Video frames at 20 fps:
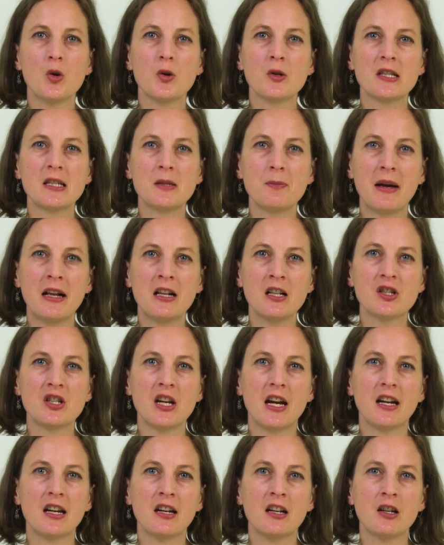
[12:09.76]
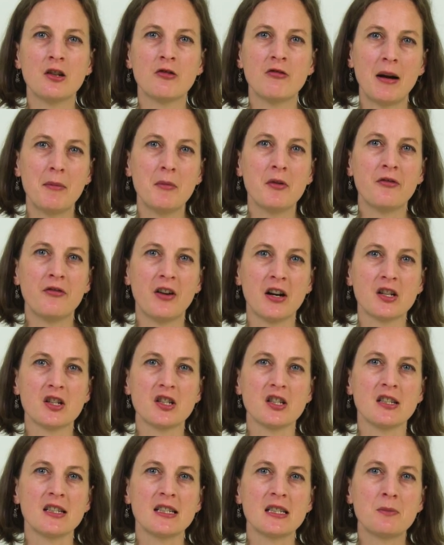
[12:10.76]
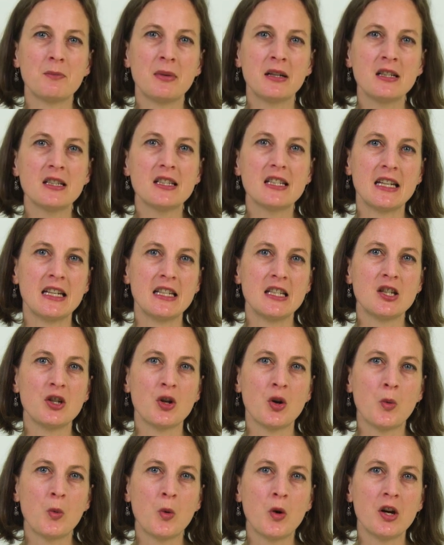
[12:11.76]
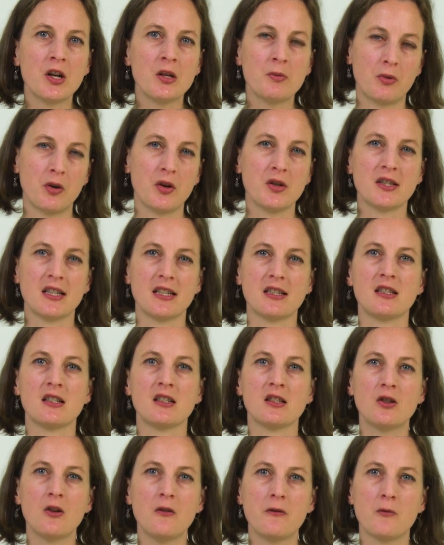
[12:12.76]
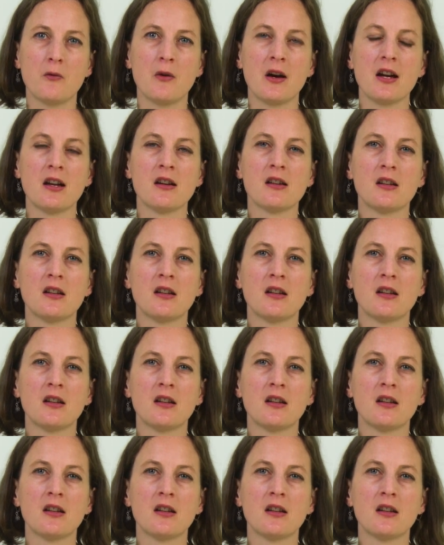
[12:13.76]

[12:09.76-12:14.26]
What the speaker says: or spell checker grammar functions built into your word processing software.